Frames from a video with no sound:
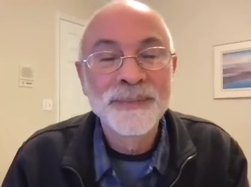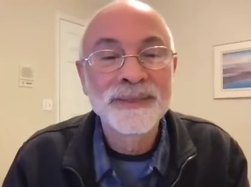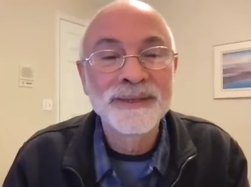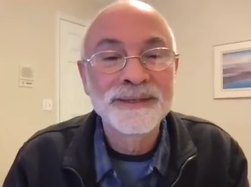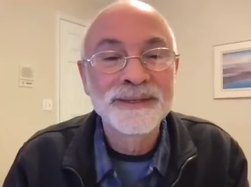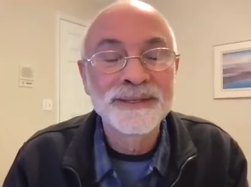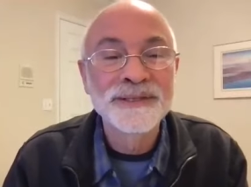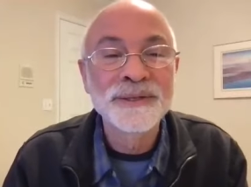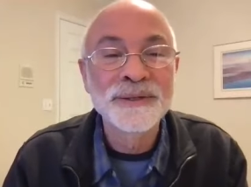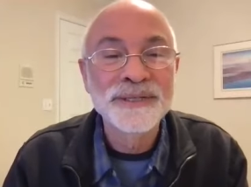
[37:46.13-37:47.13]
the, the
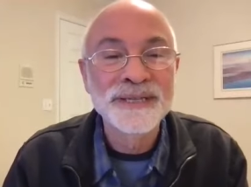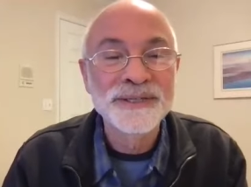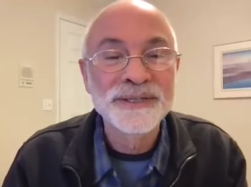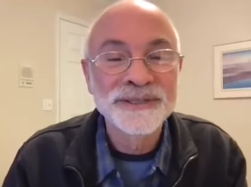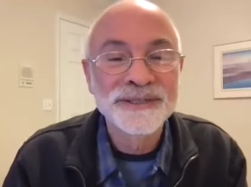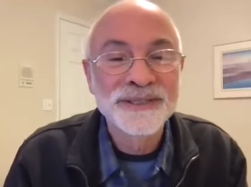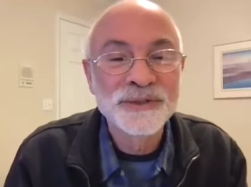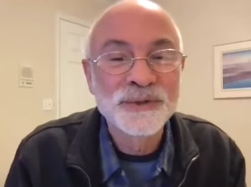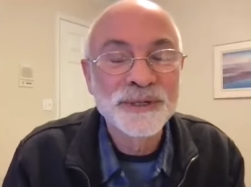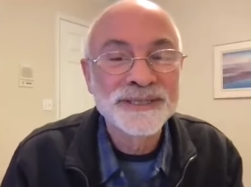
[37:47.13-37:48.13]
association to
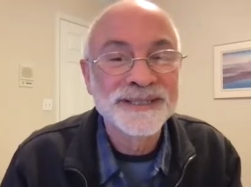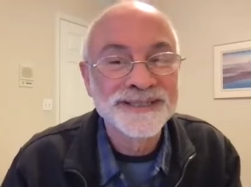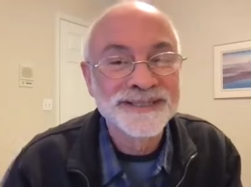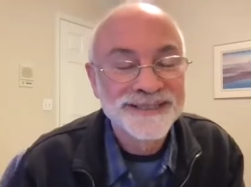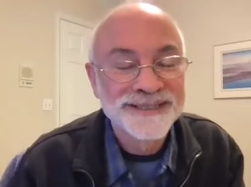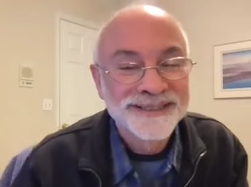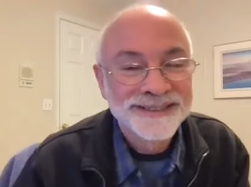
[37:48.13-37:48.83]
Joyce's,